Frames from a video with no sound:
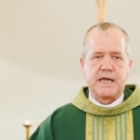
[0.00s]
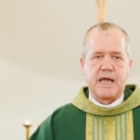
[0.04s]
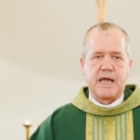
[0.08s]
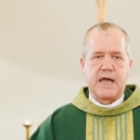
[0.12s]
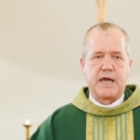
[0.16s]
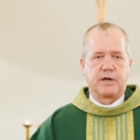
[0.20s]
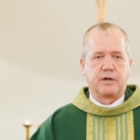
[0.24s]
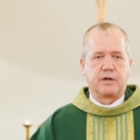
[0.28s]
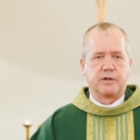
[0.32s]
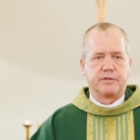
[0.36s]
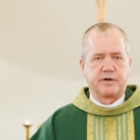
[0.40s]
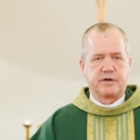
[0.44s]

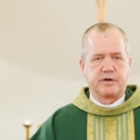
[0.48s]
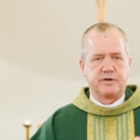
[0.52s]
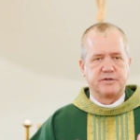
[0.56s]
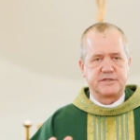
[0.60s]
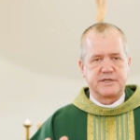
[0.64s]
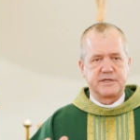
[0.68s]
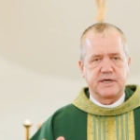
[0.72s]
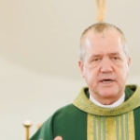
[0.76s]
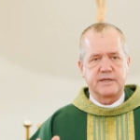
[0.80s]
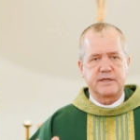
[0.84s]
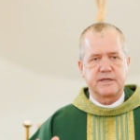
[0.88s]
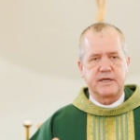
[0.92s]
and although
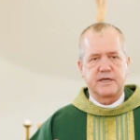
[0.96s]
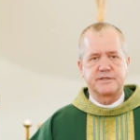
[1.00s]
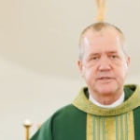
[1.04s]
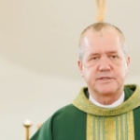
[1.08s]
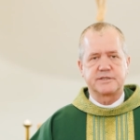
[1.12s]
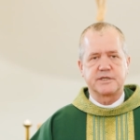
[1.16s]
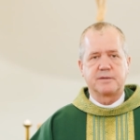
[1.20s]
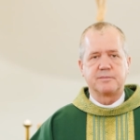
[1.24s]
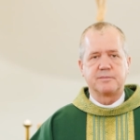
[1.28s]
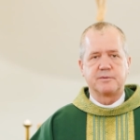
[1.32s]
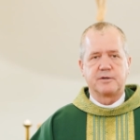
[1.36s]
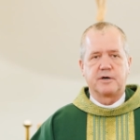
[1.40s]
done at
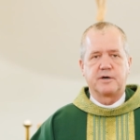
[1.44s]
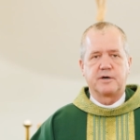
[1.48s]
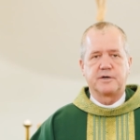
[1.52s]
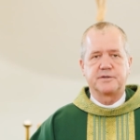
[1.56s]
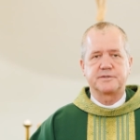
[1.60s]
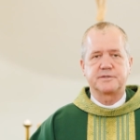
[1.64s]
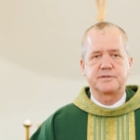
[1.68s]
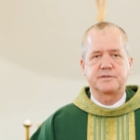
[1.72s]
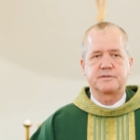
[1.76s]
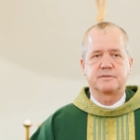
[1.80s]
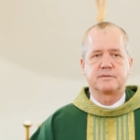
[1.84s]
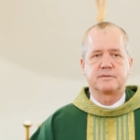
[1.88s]
some
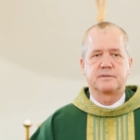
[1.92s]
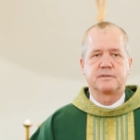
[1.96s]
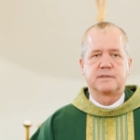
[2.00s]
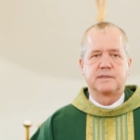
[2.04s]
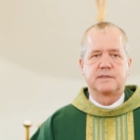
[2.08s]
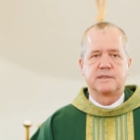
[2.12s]
loss,